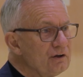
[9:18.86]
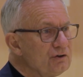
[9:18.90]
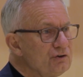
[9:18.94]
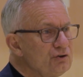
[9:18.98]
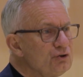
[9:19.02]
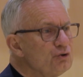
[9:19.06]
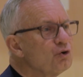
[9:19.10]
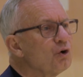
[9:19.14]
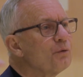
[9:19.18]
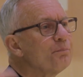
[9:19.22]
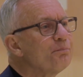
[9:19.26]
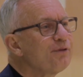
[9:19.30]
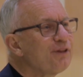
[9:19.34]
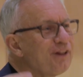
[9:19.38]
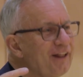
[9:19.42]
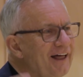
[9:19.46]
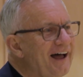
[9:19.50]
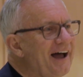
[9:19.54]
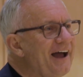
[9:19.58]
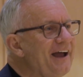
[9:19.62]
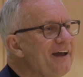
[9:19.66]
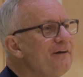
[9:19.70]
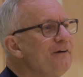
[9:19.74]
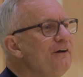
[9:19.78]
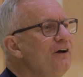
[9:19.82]
to
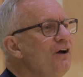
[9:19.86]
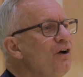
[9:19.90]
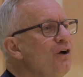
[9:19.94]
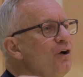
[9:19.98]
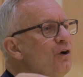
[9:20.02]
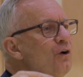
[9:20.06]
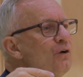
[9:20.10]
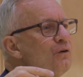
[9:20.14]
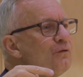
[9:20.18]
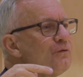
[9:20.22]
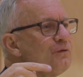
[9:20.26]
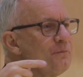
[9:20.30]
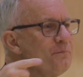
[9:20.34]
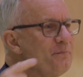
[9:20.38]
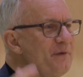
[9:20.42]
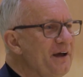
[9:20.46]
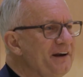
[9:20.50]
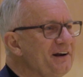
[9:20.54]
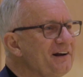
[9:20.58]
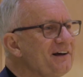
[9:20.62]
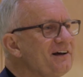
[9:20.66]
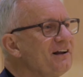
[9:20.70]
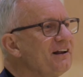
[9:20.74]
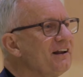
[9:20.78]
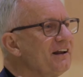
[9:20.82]
apply for
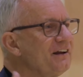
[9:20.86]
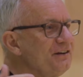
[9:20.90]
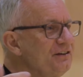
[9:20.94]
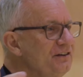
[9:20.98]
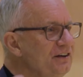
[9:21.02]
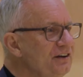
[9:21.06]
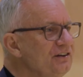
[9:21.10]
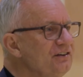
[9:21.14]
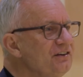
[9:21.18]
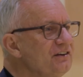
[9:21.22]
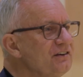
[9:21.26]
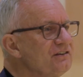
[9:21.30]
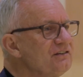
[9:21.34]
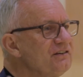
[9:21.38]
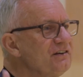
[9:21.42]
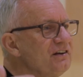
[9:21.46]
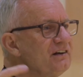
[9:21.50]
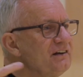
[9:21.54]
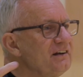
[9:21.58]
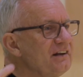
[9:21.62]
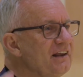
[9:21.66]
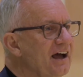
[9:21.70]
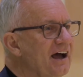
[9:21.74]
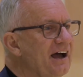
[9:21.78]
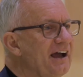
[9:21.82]
medical assistance
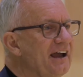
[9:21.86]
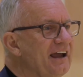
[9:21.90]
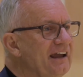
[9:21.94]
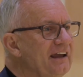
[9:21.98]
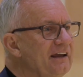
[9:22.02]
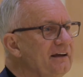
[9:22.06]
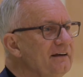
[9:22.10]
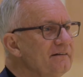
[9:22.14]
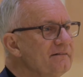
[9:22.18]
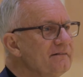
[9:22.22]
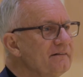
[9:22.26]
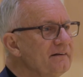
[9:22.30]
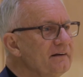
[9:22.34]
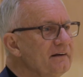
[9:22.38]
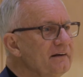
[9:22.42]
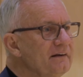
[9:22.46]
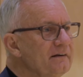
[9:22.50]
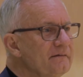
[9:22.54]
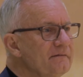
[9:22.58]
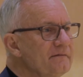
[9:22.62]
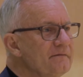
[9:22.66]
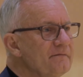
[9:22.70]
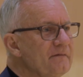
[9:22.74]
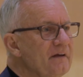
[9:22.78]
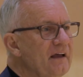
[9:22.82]
in dying
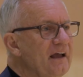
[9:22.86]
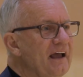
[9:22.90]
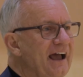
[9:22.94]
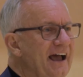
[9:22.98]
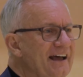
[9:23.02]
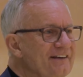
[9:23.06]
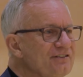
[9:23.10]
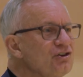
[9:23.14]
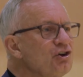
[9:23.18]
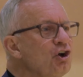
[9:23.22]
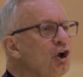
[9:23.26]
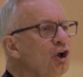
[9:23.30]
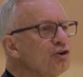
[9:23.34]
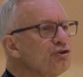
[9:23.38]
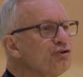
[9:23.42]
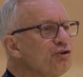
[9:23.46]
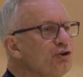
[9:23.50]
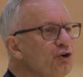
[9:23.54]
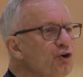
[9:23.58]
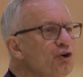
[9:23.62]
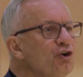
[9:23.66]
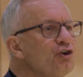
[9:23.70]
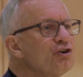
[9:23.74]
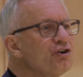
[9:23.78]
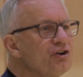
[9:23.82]
as an
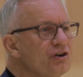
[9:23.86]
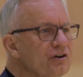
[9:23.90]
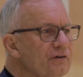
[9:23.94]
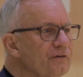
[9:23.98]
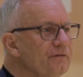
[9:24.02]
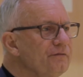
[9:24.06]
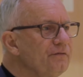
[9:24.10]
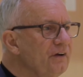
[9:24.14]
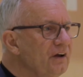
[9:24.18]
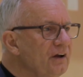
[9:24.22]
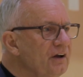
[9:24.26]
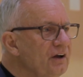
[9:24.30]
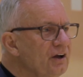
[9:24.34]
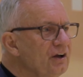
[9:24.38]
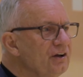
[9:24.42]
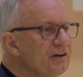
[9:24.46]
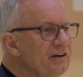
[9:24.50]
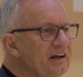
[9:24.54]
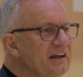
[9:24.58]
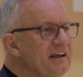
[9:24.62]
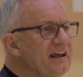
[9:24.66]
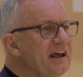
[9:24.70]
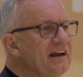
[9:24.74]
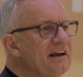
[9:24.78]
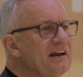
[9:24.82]
alternative
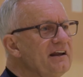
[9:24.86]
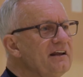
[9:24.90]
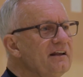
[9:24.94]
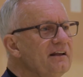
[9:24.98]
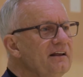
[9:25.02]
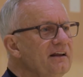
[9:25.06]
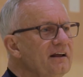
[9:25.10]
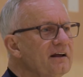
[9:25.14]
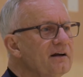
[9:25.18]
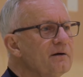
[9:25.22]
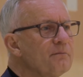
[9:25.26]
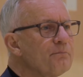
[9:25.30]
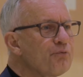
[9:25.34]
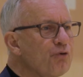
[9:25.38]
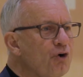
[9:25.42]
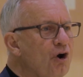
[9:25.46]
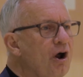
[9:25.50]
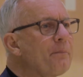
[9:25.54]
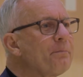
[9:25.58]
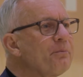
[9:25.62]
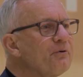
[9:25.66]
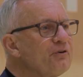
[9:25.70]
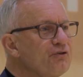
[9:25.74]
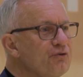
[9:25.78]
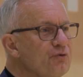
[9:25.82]
to getting
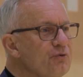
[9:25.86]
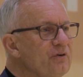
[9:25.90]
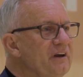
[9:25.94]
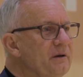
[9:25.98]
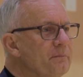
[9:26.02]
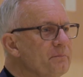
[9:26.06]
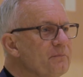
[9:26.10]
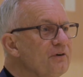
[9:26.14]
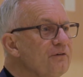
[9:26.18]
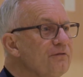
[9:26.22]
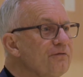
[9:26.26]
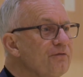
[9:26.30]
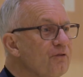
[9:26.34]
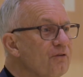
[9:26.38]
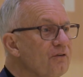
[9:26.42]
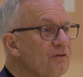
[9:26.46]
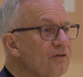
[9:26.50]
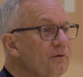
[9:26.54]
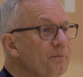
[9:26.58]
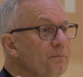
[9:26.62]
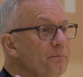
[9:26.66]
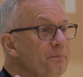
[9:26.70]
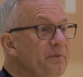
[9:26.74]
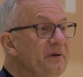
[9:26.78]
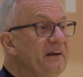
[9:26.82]
proper treatment
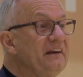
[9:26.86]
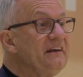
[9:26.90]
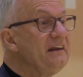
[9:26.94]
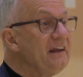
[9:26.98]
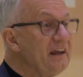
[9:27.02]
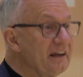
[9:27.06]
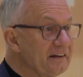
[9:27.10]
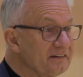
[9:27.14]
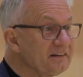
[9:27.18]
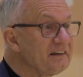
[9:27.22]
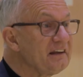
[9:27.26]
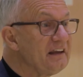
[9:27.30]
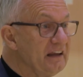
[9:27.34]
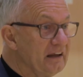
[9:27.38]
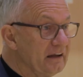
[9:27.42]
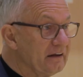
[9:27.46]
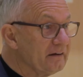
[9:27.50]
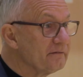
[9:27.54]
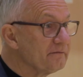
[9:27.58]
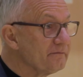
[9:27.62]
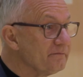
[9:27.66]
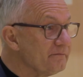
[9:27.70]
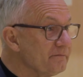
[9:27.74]
for PTSD.